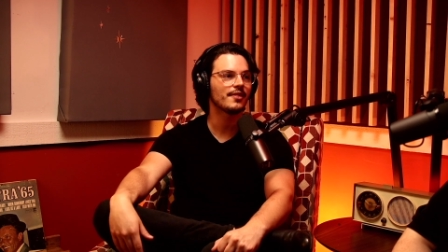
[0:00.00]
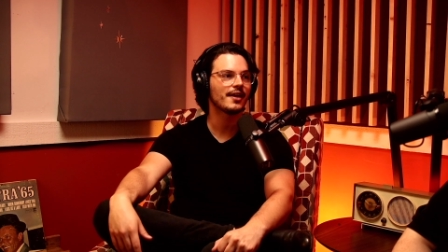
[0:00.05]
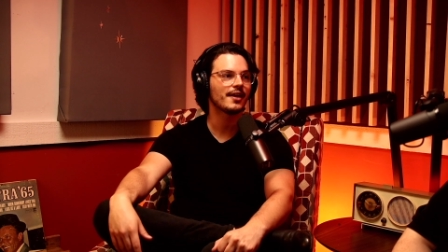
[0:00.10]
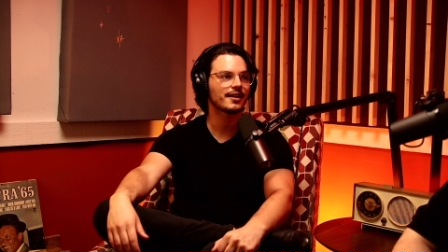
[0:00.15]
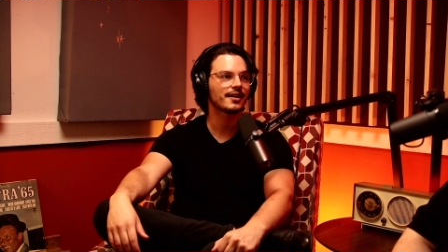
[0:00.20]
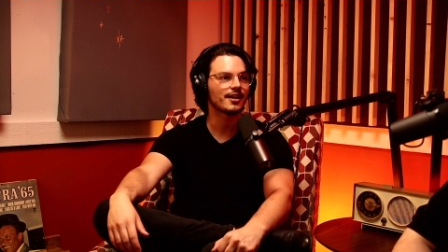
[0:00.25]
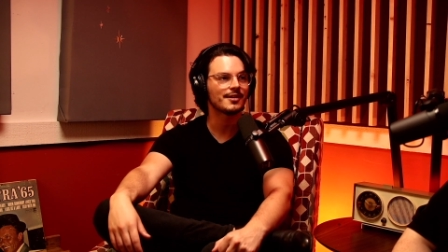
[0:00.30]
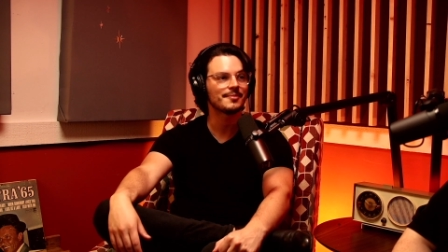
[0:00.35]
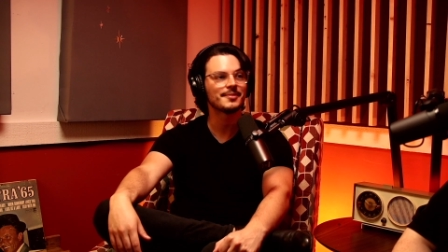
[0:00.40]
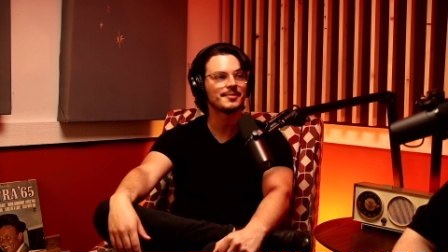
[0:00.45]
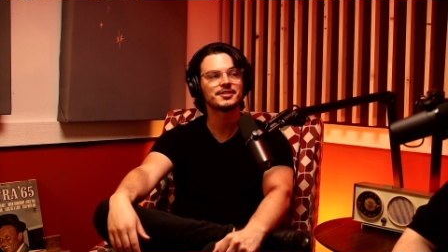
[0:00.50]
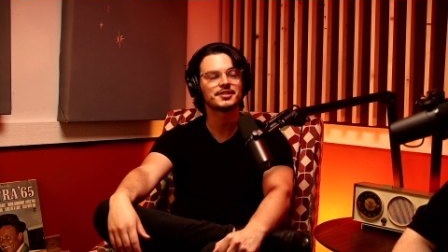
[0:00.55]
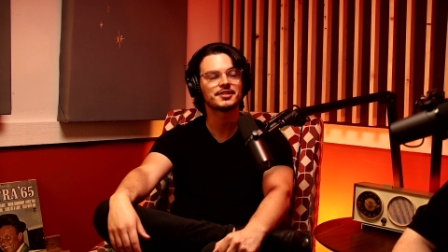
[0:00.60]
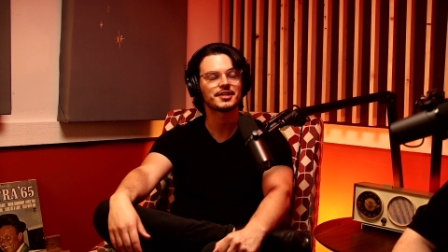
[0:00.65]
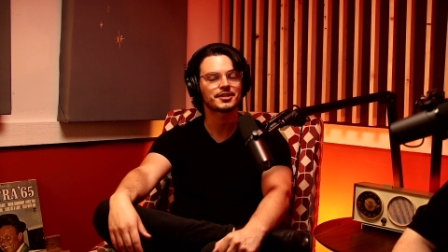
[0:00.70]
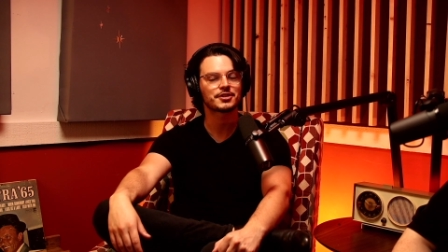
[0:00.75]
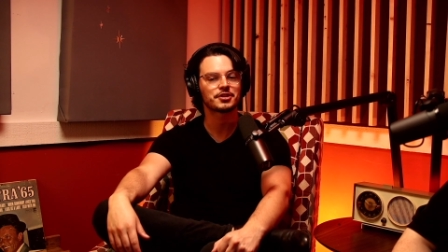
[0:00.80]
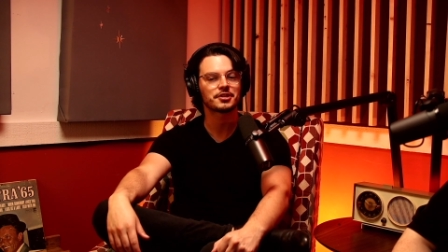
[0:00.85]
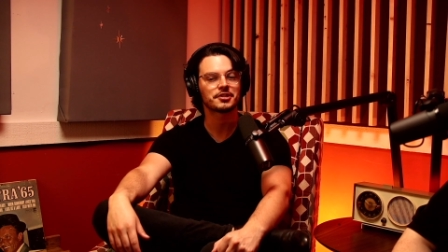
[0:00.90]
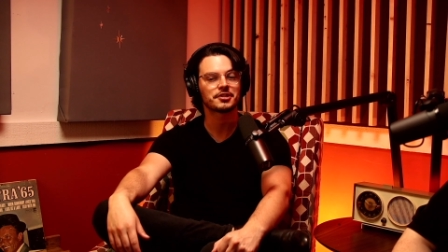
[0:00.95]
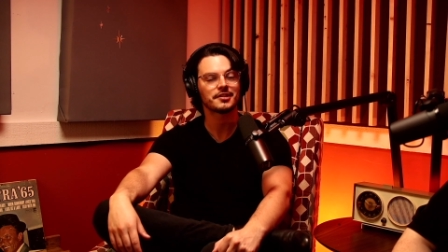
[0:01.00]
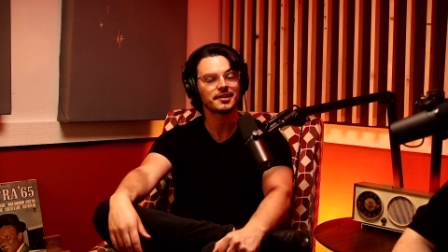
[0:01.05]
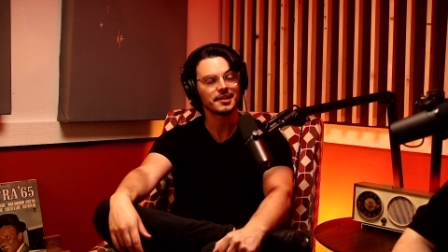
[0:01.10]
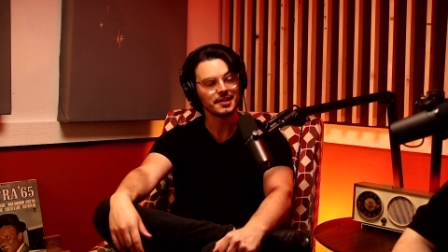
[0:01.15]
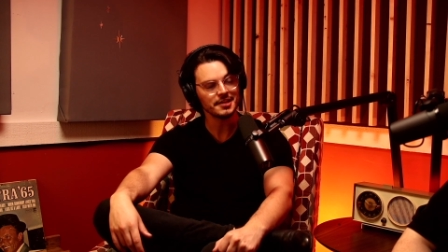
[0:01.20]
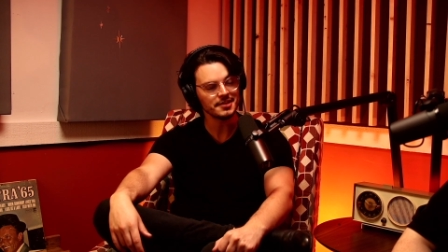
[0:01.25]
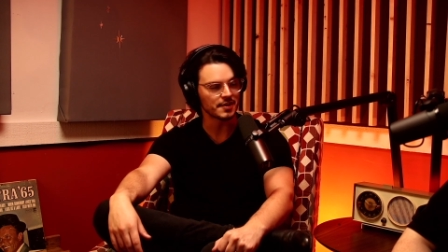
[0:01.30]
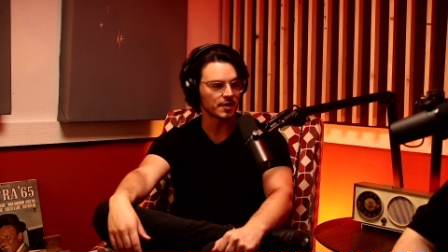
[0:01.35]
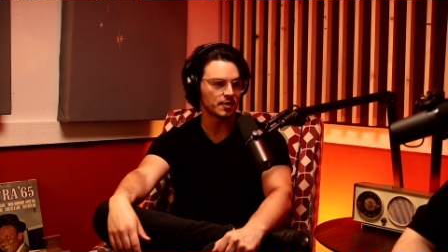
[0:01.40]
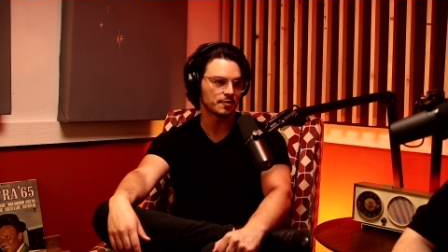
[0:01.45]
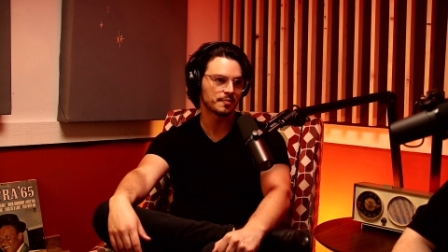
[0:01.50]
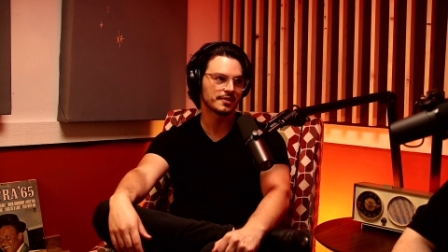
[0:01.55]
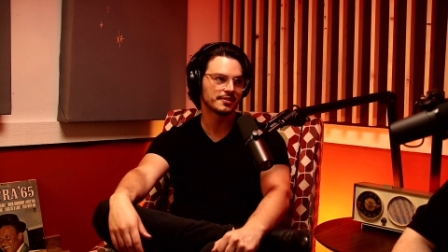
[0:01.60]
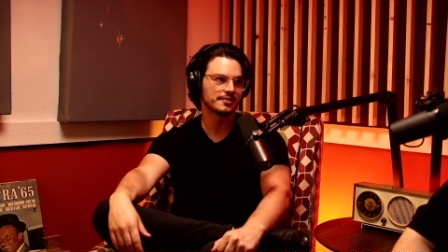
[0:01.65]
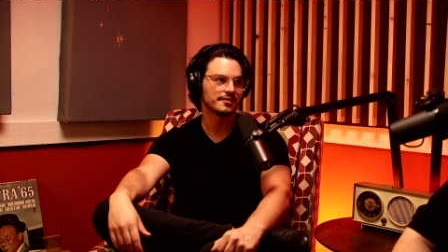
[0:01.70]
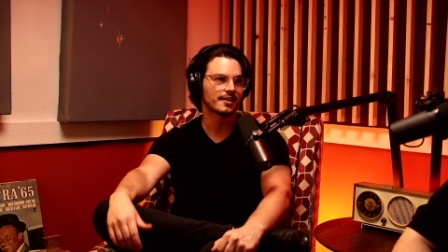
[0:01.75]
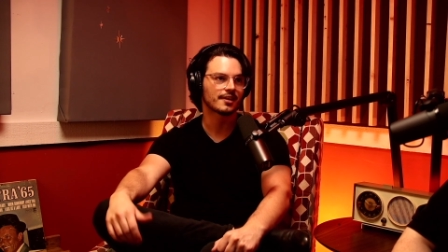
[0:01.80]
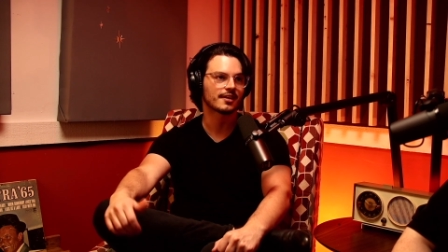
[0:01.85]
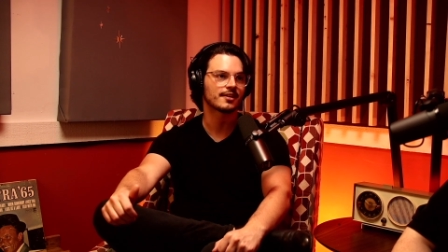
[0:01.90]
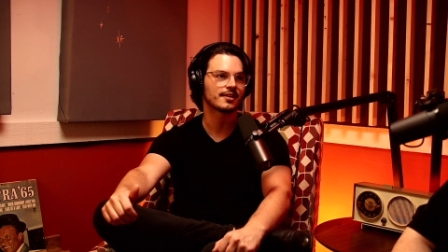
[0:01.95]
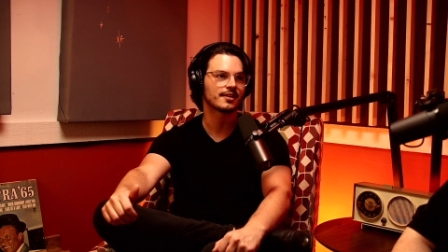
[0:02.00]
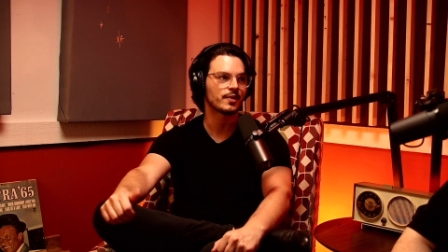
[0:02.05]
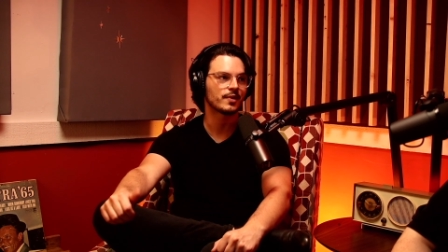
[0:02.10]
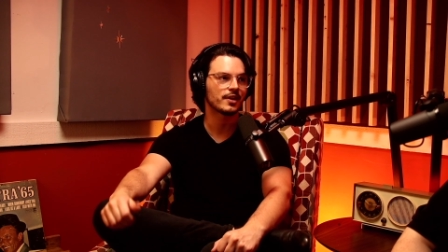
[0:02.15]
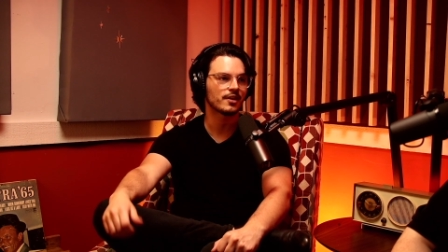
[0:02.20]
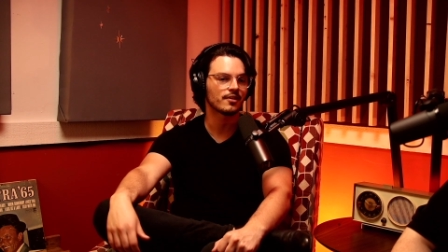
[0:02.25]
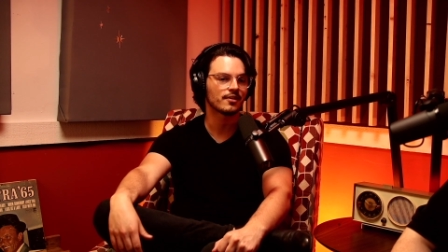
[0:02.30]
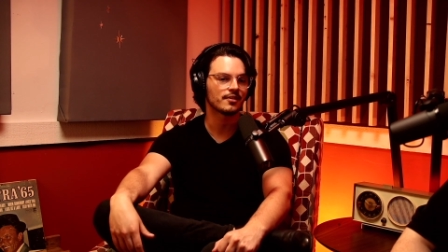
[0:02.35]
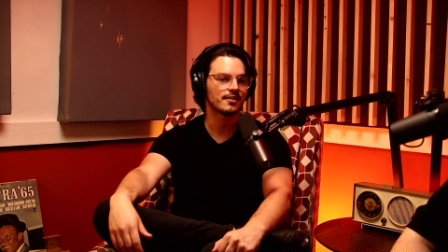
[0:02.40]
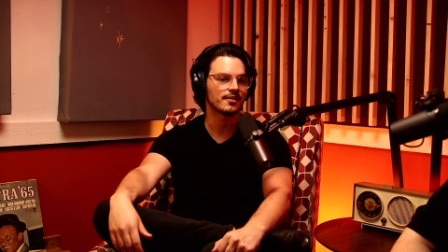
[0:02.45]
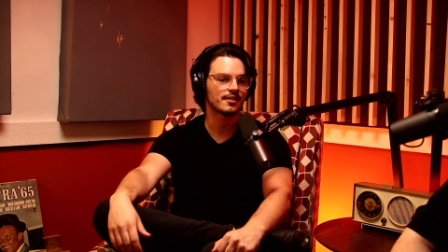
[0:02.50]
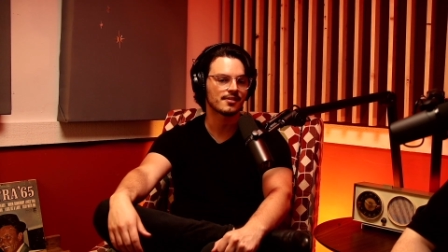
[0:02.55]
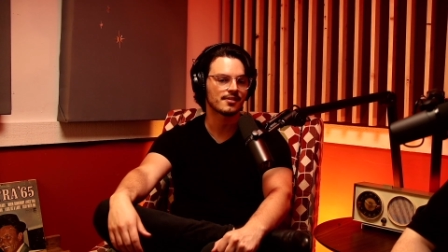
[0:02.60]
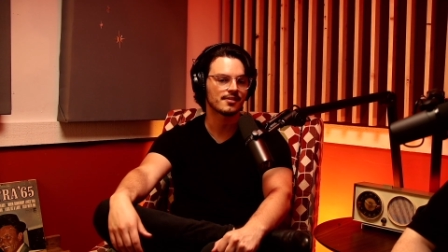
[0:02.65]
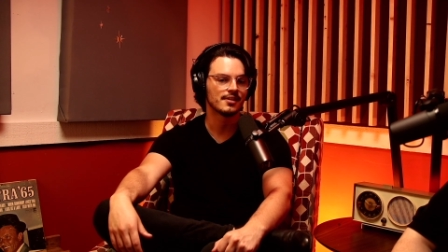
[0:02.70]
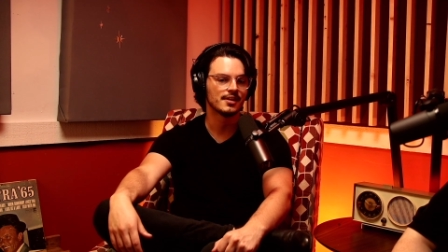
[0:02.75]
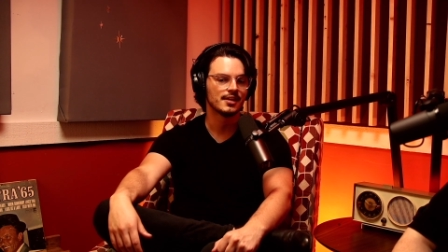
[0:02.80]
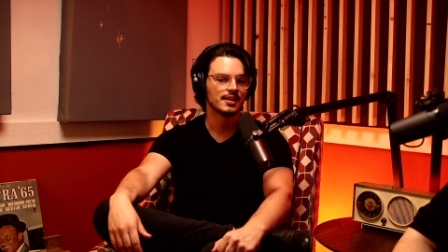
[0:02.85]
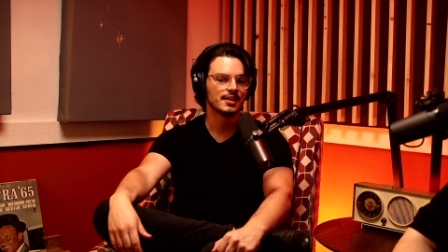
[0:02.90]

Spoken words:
that comment section is open, and we're